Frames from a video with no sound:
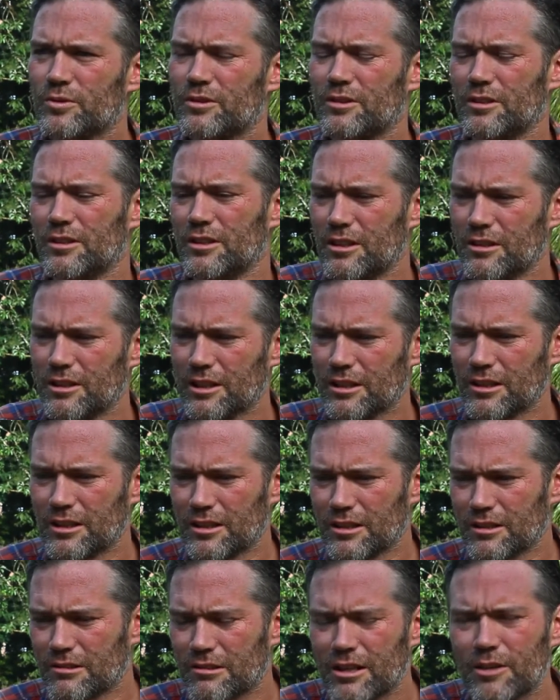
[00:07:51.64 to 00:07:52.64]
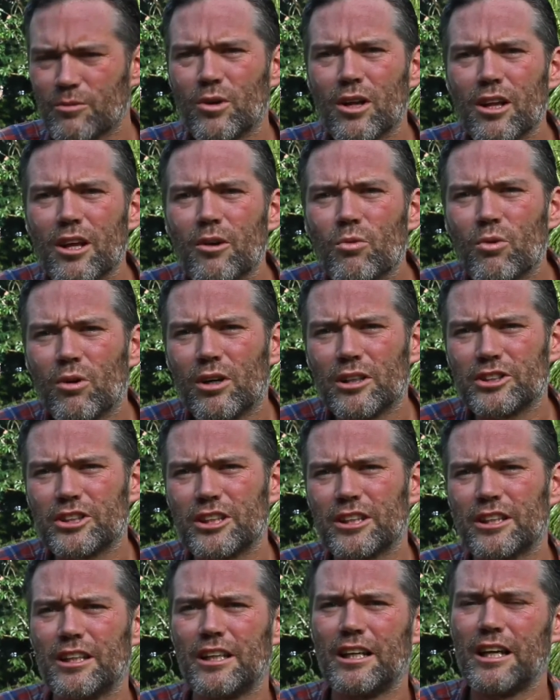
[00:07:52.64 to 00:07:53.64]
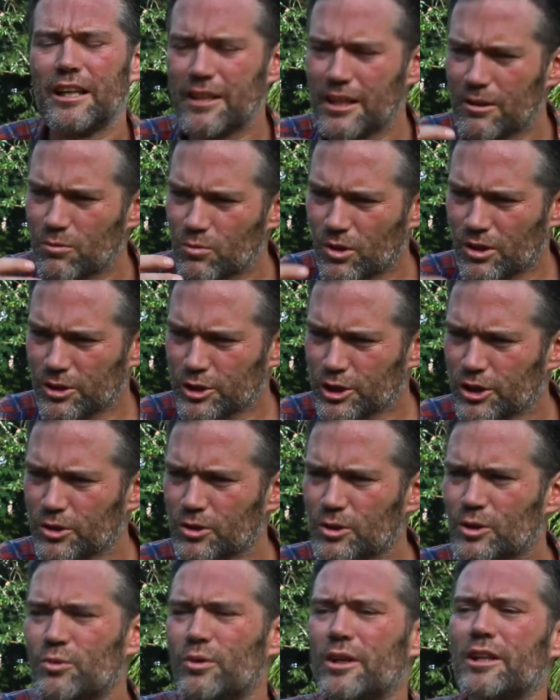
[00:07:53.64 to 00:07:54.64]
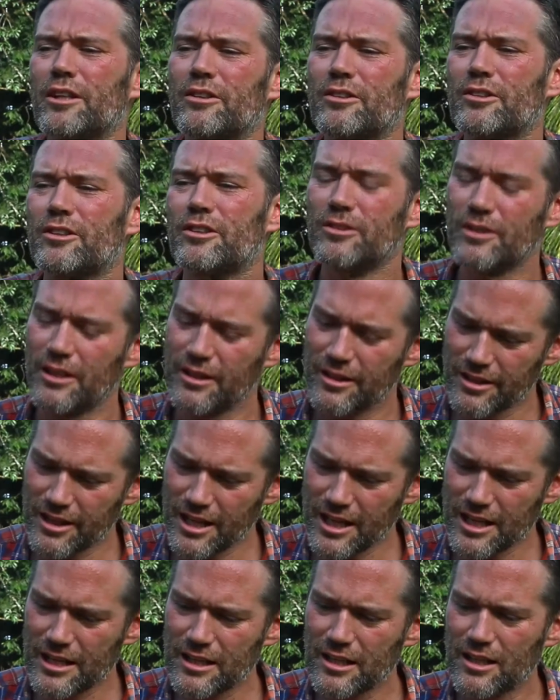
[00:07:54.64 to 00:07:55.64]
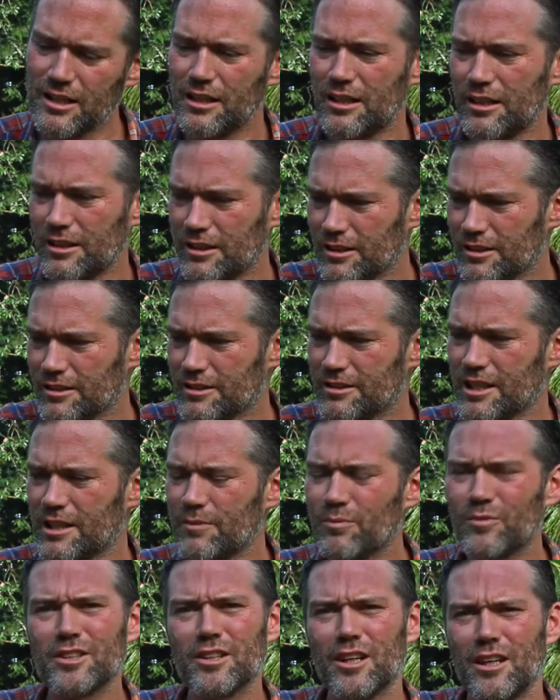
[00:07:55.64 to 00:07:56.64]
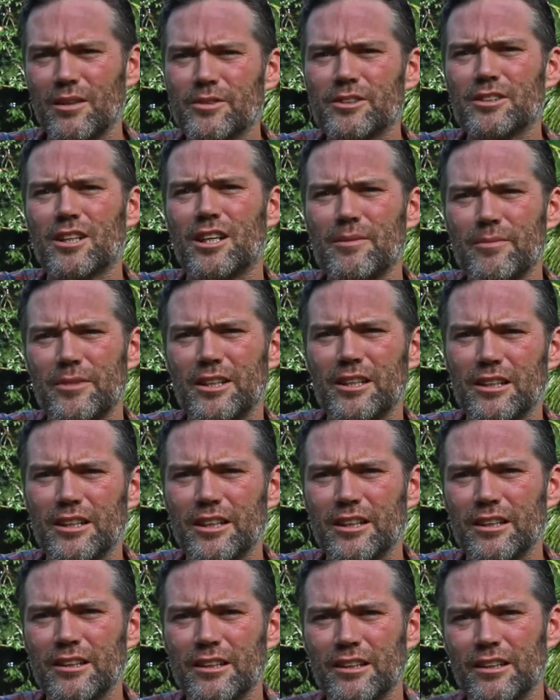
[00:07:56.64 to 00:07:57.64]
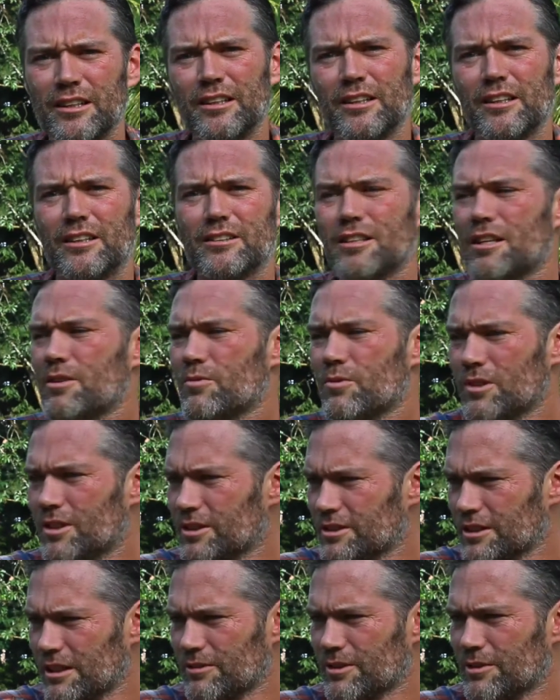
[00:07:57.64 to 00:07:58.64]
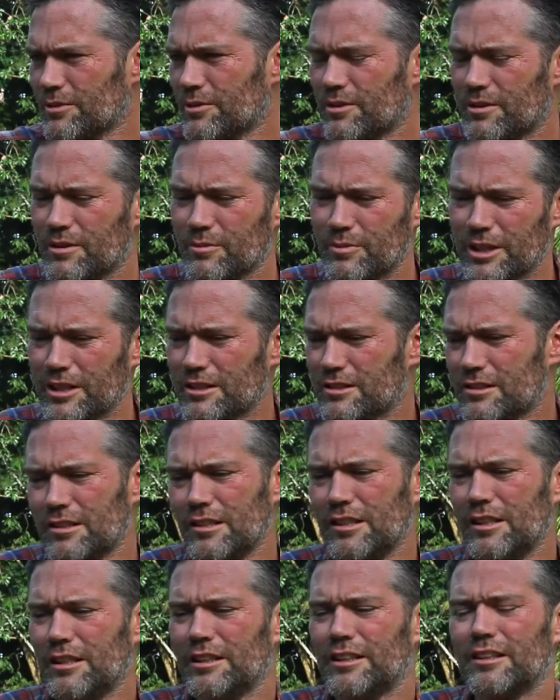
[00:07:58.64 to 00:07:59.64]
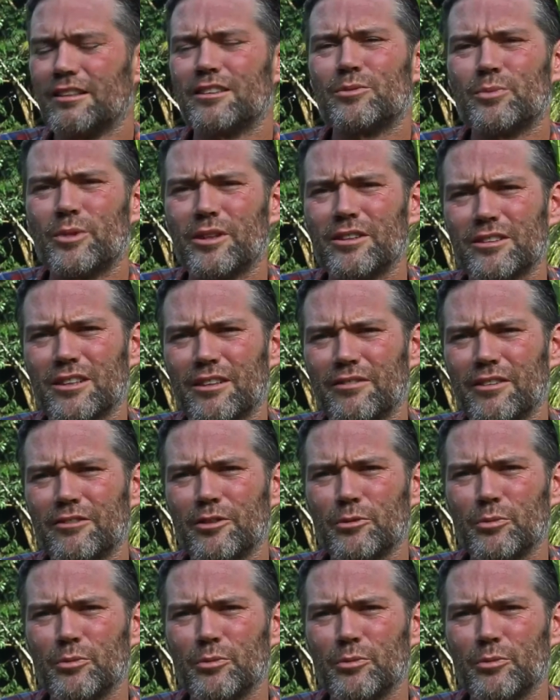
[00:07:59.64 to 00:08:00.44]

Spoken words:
they grip while they're watching it, and they watch it all the way through, and they learn at the same time as I'm learning. Because that was the biggest learning experience I've ever